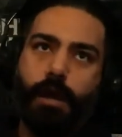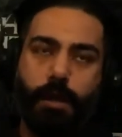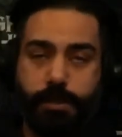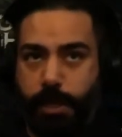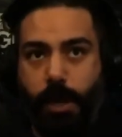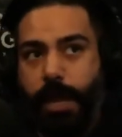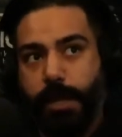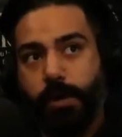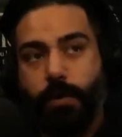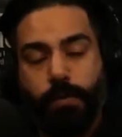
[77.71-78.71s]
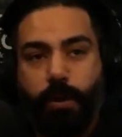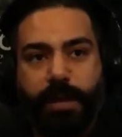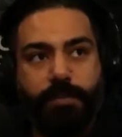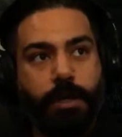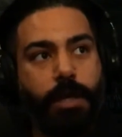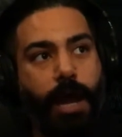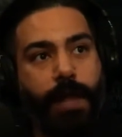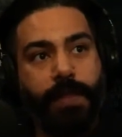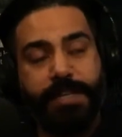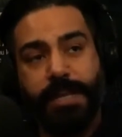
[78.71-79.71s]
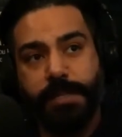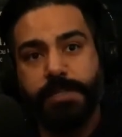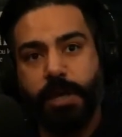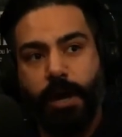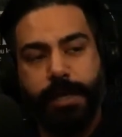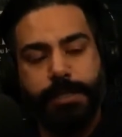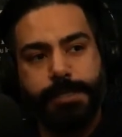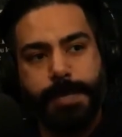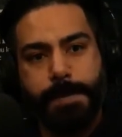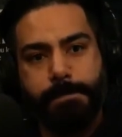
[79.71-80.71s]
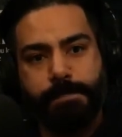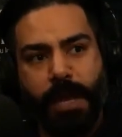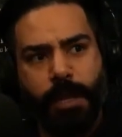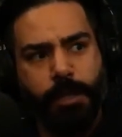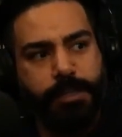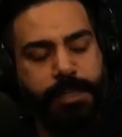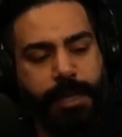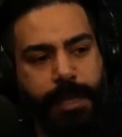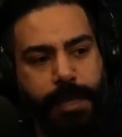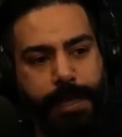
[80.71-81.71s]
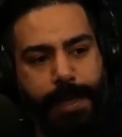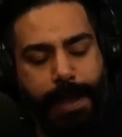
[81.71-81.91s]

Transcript: I was like, okay, cool, whatever. And they sent the sides. And I looked at it